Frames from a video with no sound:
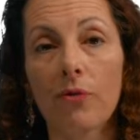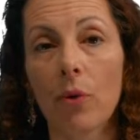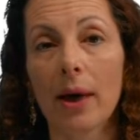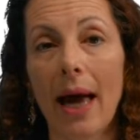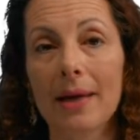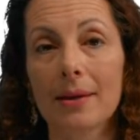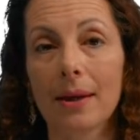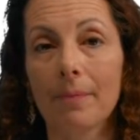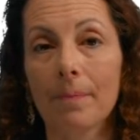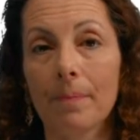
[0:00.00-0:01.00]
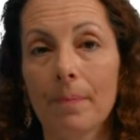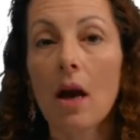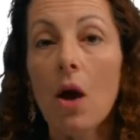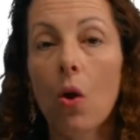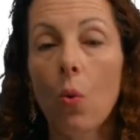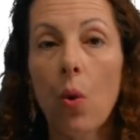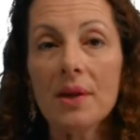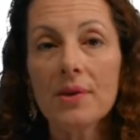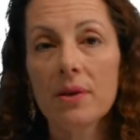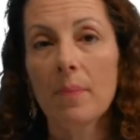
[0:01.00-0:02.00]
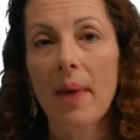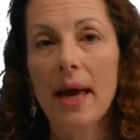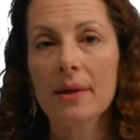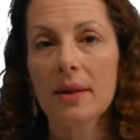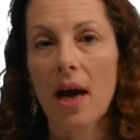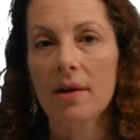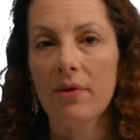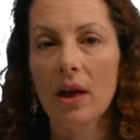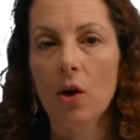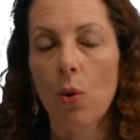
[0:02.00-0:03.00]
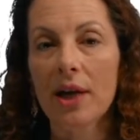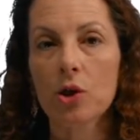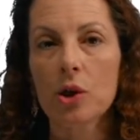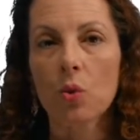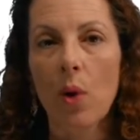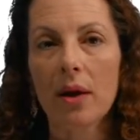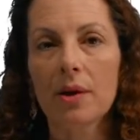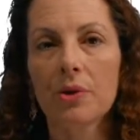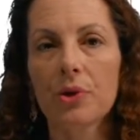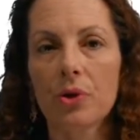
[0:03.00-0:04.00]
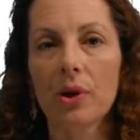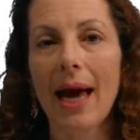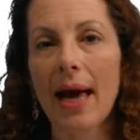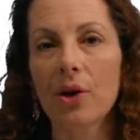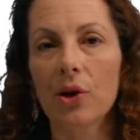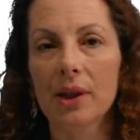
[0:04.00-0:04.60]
or forecasting. Once the demand side of the equation is well understood and